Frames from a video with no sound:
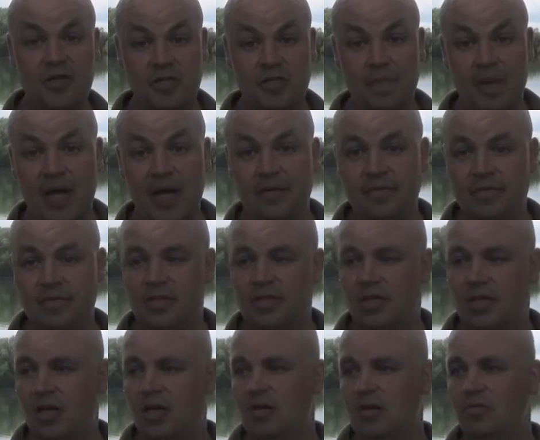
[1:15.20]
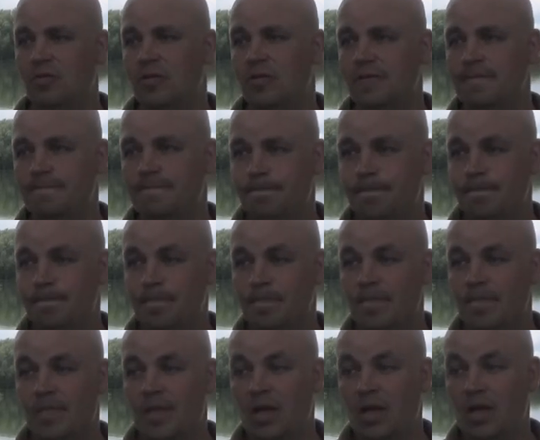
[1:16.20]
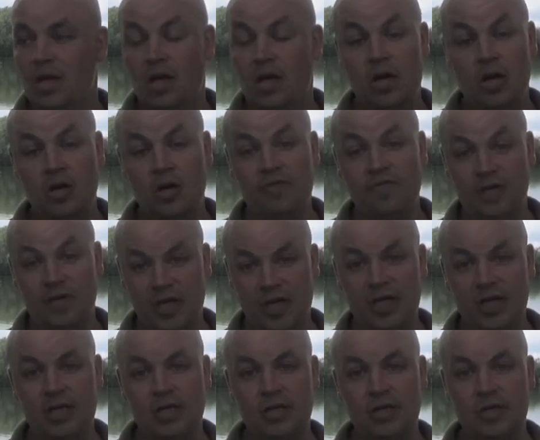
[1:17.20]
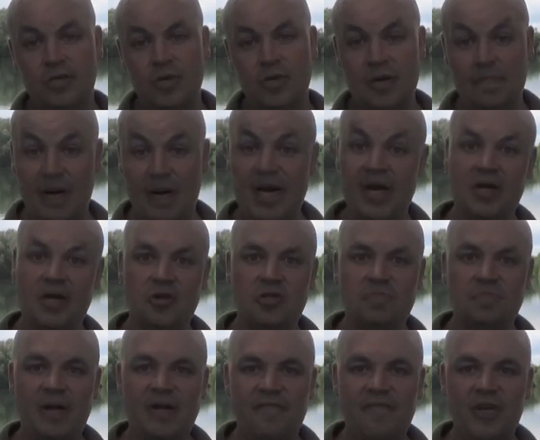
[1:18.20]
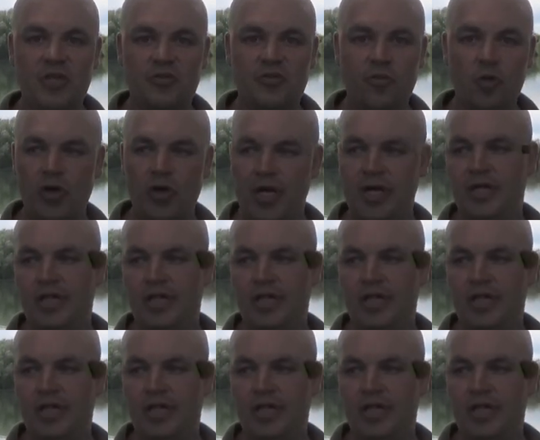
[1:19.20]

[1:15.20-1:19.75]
about, so hopefully we can bag a nice big fish for you.